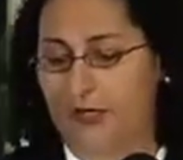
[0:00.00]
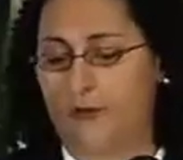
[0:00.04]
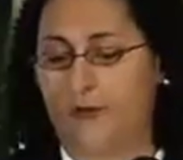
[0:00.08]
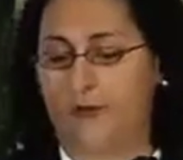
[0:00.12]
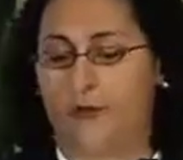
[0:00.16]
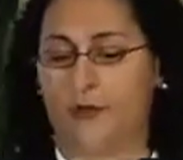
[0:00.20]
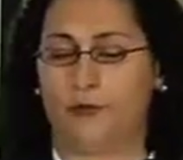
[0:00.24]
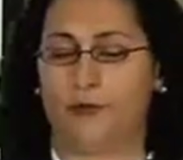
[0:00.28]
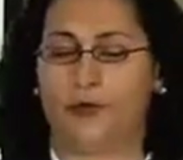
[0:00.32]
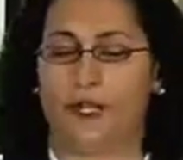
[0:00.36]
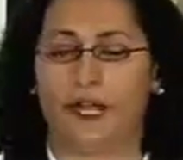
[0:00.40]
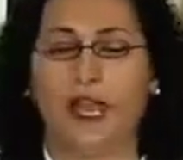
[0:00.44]

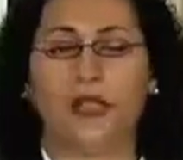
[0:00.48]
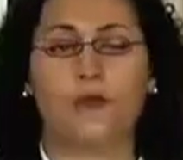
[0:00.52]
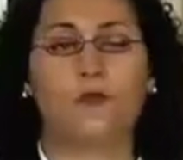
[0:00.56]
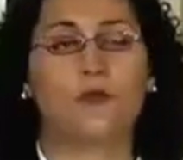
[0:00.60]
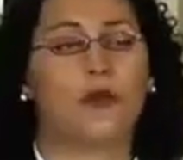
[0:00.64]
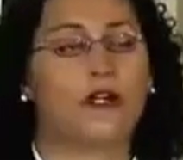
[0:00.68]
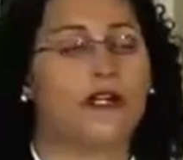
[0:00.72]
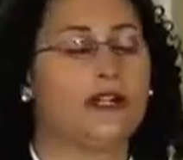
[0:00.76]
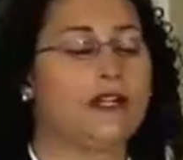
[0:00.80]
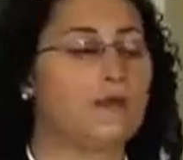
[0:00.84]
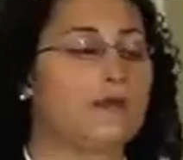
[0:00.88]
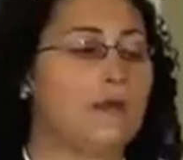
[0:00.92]
But what I'm
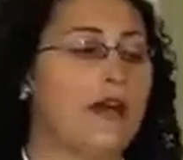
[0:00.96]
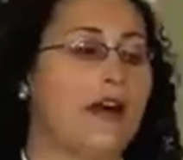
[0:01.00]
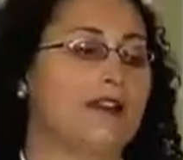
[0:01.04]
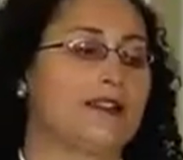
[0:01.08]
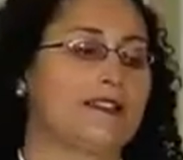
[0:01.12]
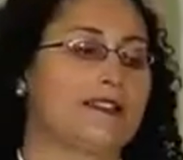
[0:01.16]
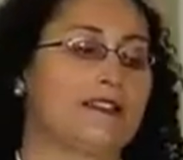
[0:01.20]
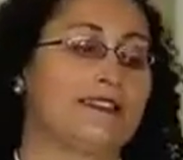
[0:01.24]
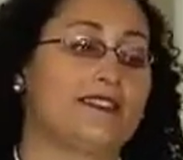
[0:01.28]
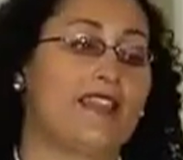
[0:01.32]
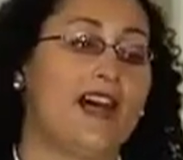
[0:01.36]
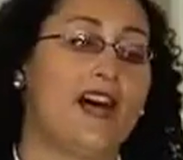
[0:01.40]
worried about
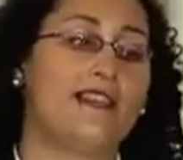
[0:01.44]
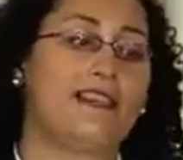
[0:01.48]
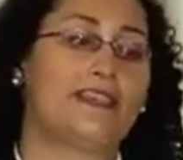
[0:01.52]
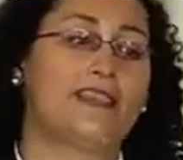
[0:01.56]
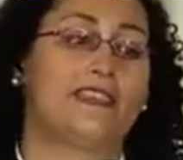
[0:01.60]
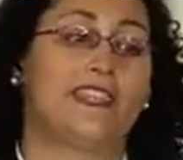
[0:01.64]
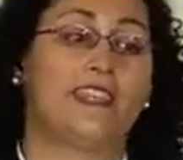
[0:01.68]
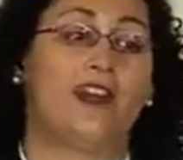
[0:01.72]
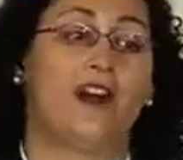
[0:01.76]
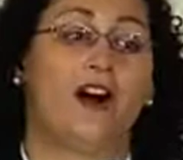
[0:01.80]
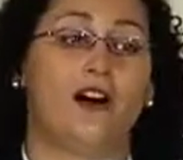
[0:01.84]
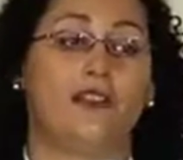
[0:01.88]
is not
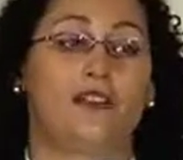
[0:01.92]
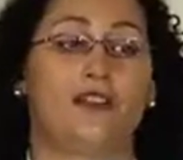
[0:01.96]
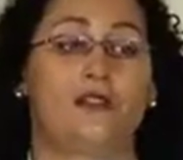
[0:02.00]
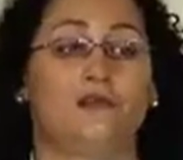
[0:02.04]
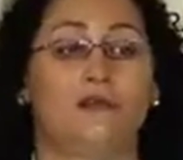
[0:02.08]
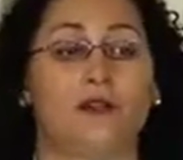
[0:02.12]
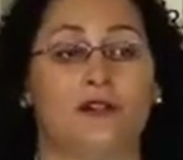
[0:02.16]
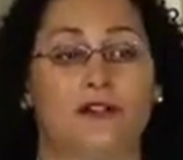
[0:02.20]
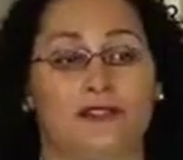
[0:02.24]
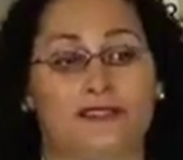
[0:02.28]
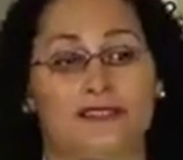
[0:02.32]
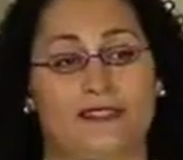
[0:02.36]
the
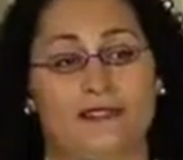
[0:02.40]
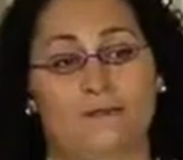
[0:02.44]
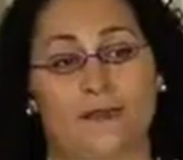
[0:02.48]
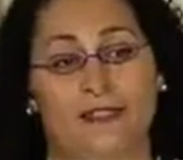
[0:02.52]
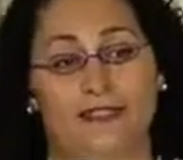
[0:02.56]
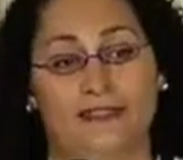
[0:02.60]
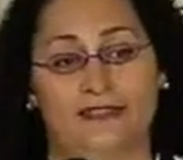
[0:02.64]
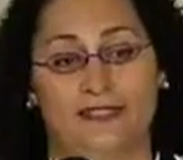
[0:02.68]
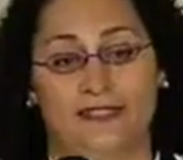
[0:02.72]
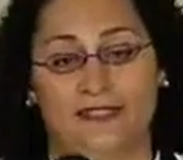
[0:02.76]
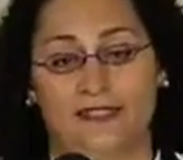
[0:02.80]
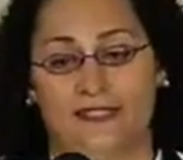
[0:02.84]
on-the-books
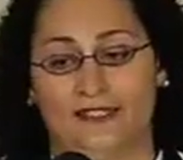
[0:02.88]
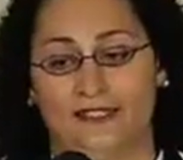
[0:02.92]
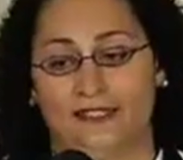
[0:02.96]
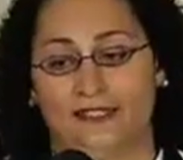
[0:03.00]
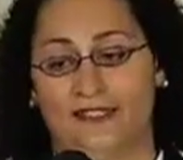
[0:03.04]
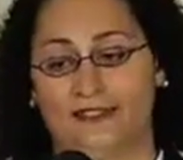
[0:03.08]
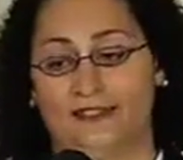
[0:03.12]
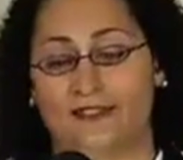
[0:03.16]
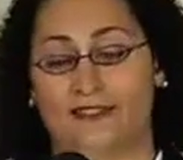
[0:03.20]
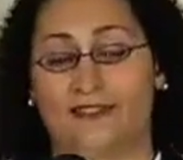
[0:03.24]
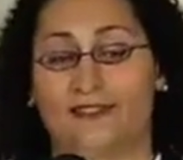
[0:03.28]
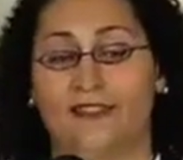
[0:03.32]
spending,
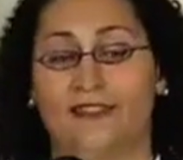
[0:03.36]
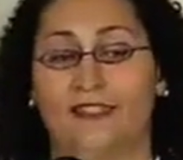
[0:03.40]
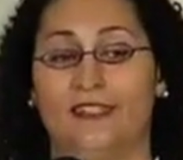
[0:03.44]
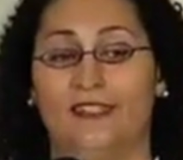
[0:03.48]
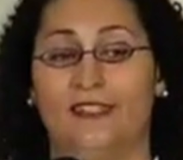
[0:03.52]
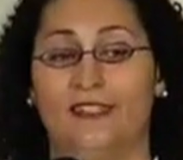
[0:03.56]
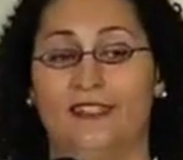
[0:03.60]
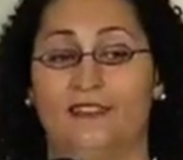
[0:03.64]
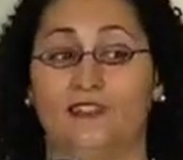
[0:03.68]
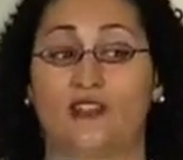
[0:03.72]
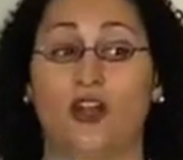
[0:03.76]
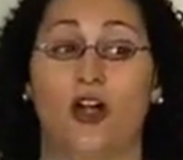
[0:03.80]
it's
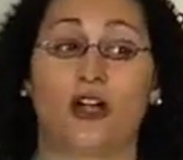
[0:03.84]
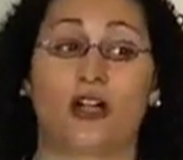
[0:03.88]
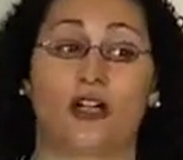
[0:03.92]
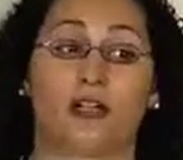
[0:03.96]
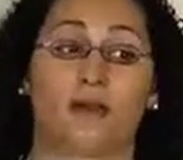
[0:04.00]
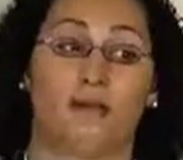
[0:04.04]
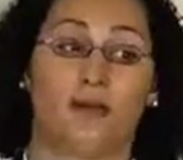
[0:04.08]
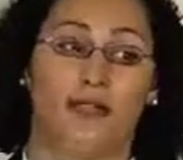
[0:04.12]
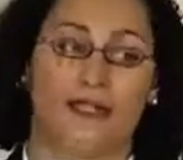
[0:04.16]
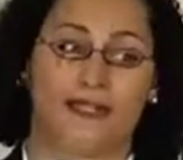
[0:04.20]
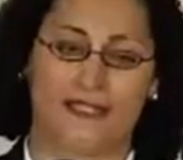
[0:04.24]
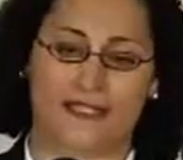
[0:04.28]
the
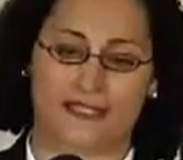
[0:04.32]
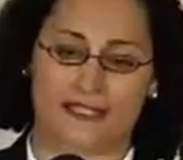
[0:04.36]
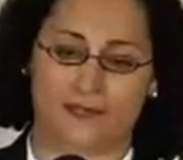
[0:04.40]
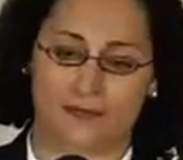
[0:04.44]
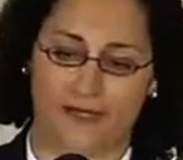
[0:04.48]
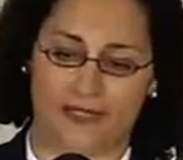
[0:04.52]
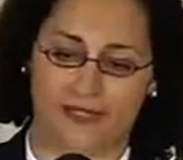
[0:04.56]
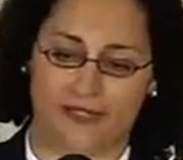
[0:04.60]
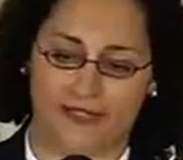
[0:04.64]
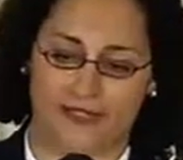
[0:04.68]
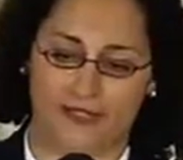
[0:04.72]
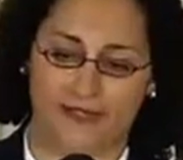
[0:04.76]
dark money
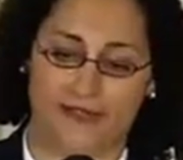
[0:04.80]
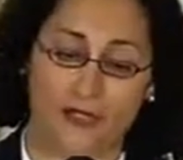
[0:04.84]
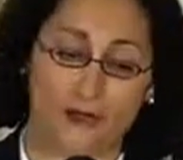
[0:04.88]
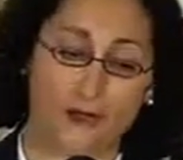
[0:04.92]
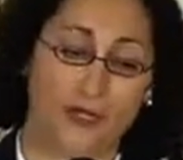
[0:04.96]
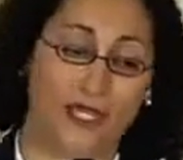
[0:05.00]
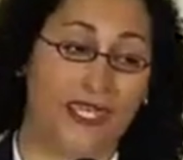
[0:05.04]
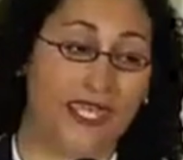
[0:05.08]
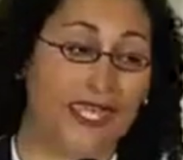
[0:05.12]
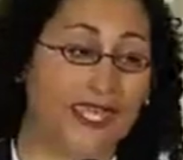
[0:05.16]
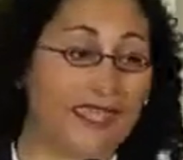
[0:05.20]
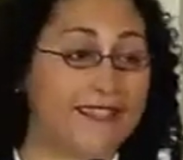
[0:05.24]
spending that
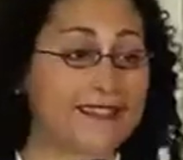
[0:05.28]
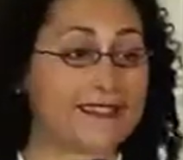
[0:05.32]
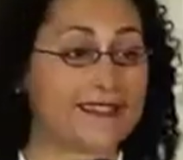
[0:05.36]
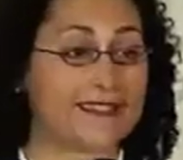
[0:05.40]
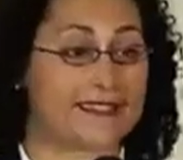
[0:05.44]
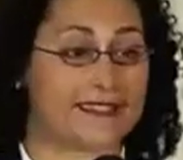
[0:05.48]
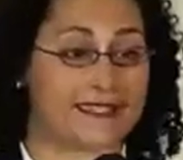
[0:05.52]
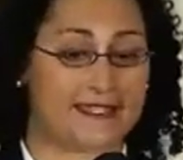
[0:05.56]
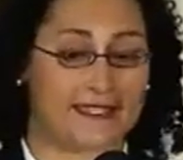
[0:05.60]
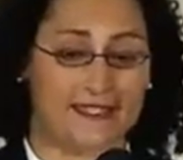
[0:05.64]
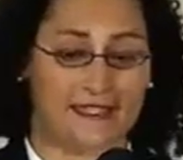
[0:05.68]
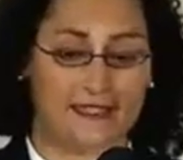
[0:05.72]
we can't
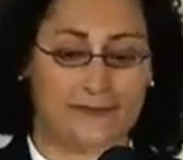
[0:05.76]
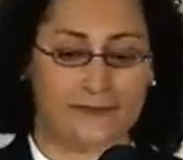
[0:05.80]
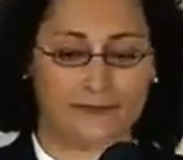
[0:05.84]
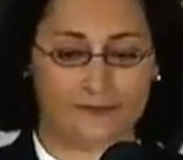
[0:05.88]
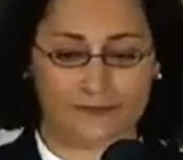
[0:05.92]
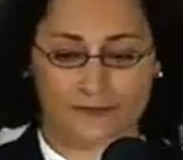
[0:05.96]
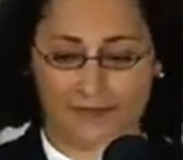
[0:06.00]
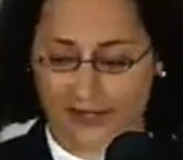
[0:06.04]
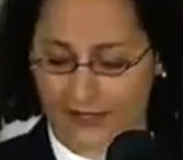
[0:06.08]
see.